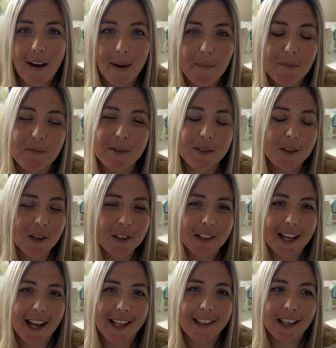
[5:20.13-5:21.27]
I'm so
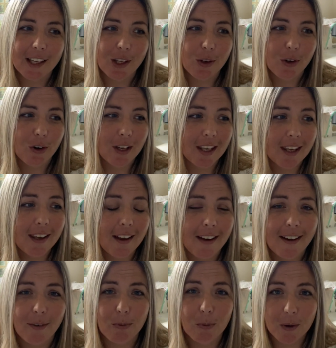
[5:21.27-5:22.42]
glad that you're
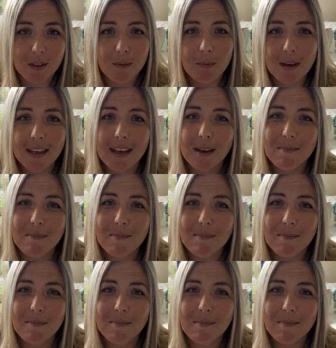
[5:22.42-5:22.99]
here with me.